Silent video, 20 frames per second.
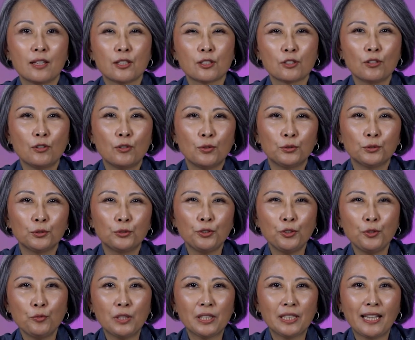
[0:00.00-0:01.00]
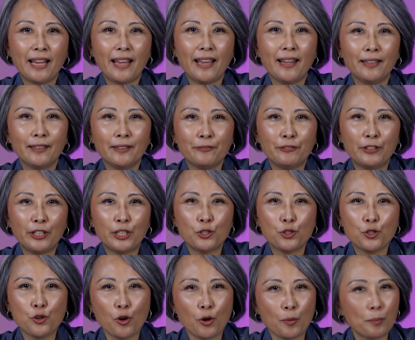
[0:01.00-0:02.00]
So, do you want to
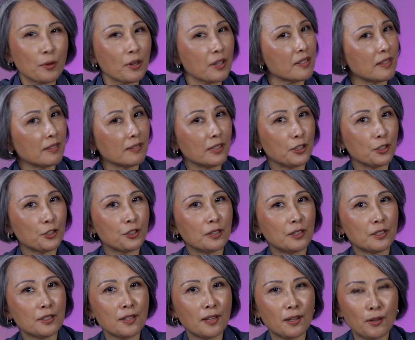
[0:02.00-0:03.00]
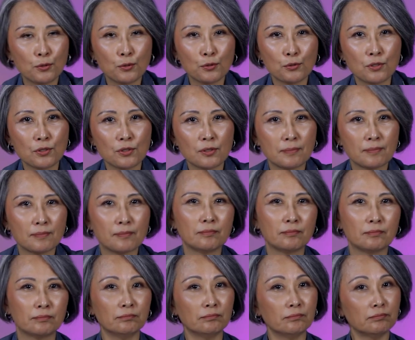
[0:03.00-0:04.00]
elevate your presentation skills?
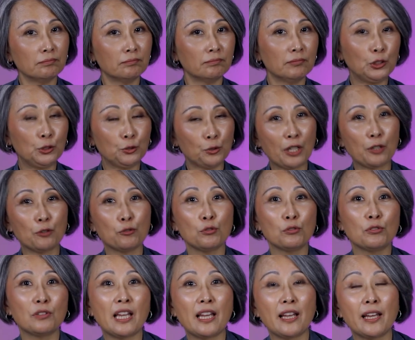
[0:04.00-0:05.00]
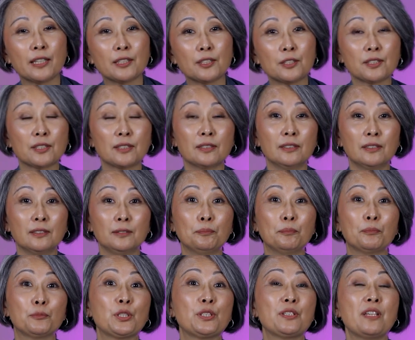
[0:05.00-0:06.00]
You can do that
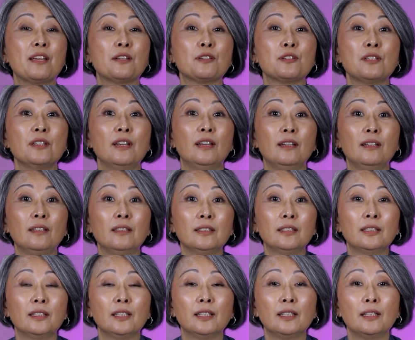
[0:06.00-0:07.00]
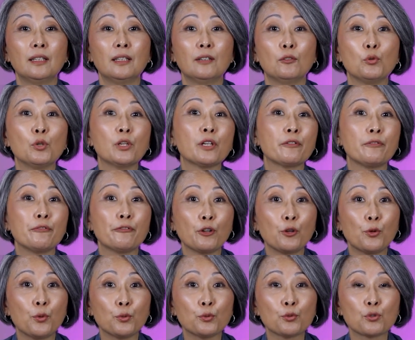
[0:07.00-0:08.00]
presenting
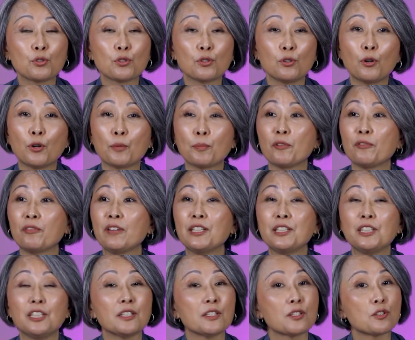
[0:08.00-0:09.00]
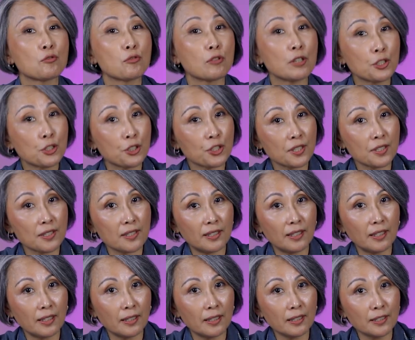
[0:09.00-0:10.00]
workflows or providing instructions in
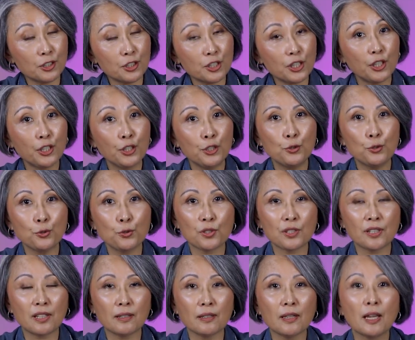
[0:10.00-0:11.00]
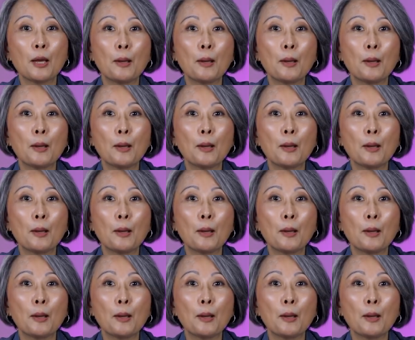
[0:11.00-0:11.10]
English using